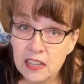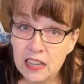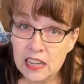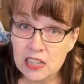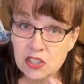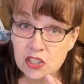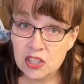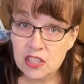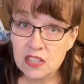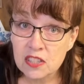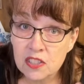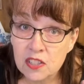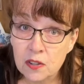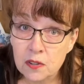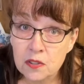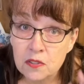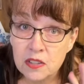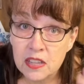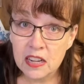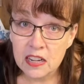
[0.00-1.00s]
information
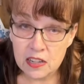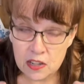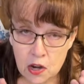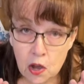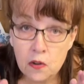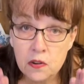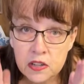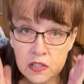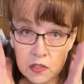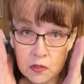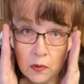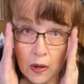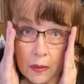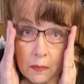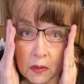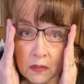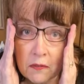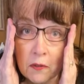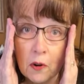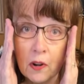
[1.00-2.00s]
about joining my
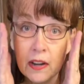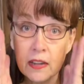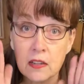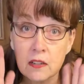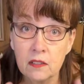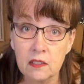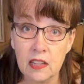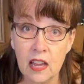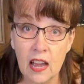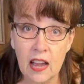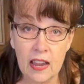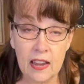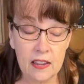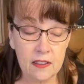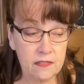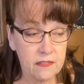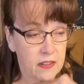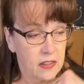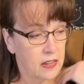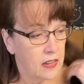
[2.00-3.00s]
free VIP
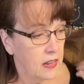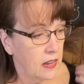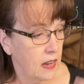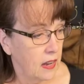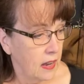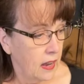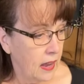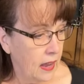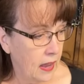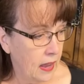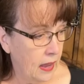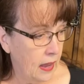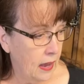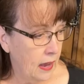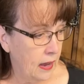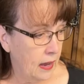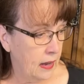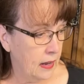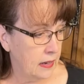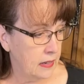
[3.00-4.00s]
group,
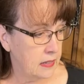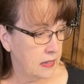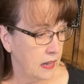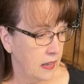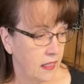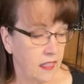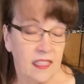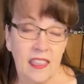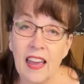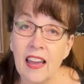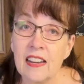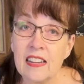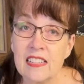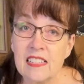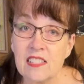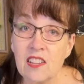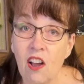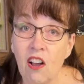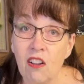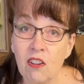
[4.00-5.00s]
you can sign up for
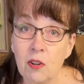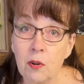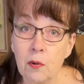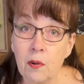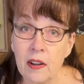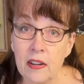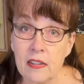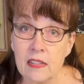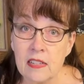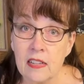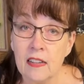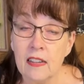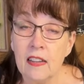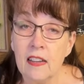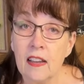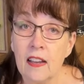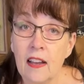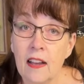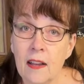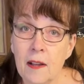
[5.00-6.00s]
live
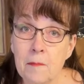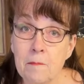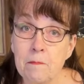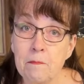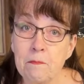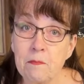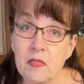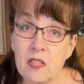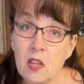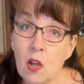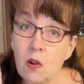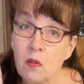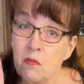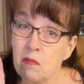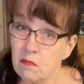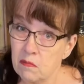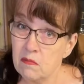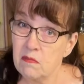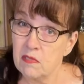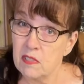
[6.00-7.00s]
notifications so you get a
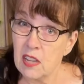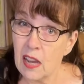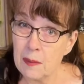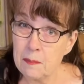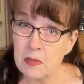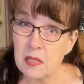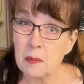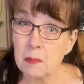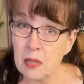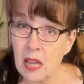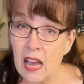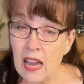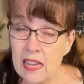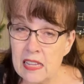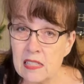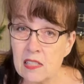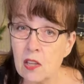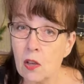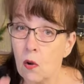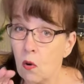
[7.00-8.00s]
notice right before I go
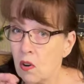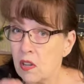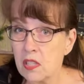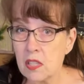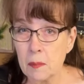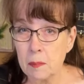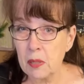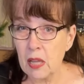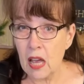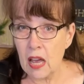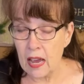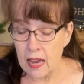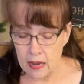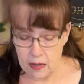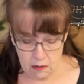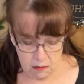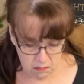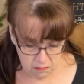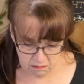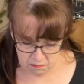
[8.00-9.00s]
live,
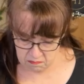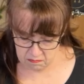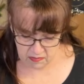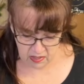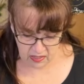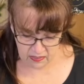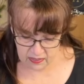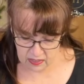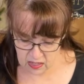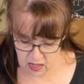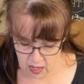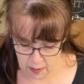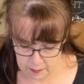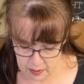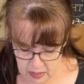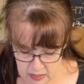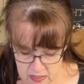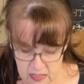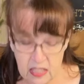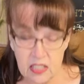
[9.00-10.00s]
and
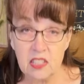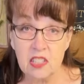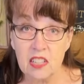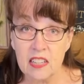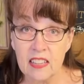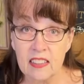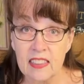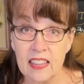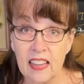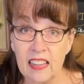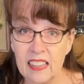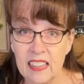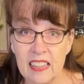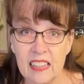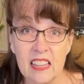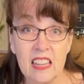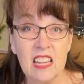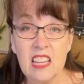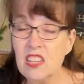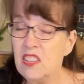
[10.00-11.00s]
that is all
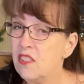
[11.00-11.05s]
great.